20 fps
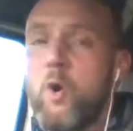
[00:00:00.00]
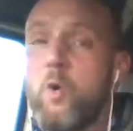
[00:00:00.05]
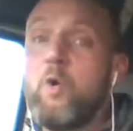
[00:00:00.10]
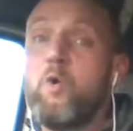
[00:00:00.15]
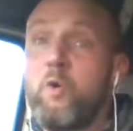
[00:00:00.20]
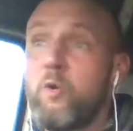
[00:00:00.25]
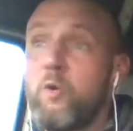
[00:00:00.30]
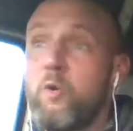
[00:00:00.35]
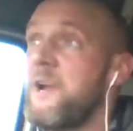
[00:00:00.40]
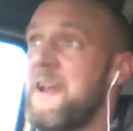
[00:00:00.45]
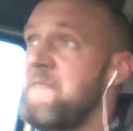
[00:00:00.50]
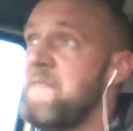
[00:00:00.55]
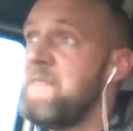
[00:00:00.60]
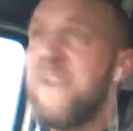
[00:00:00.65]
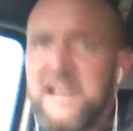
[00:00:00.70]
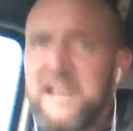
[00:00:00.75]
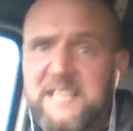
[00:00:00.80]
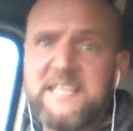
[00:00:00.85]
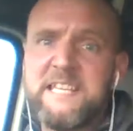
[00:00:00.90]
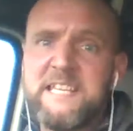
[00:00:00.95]
Well,
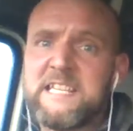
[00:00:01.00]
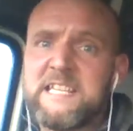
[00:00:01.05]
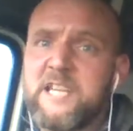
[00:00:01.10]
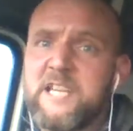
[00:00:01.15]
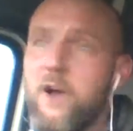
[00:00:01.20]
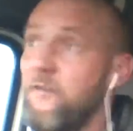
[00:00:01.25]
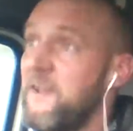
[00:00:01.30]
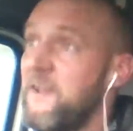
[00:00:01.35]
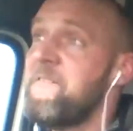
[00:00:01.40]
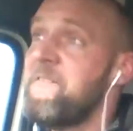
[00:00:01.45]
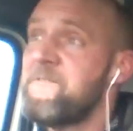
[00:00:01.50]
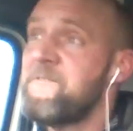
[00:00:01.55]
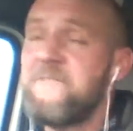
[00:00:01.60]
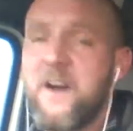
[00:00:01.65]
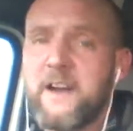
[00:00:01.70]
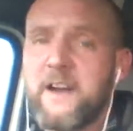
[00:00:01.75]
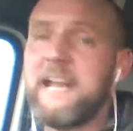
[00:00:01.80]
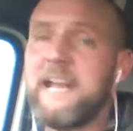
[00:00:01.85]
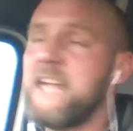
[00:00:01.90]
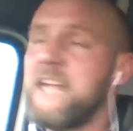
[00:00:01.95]
invest in yourself, get
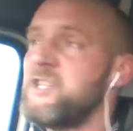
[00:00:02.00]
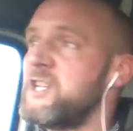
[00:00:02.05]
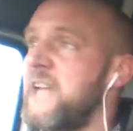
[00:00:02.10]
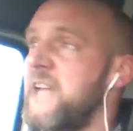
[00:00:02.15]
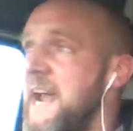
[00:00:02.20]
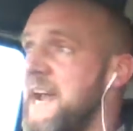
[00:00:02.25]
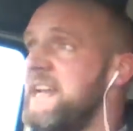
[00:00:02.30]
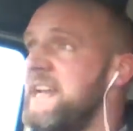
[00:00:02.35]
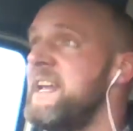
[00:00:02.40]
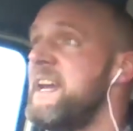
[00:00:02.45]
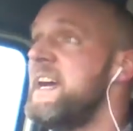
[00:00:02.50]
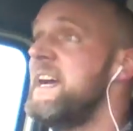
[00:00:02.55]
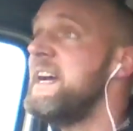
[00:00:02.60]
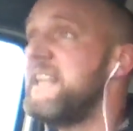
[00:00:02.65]
fucking educated,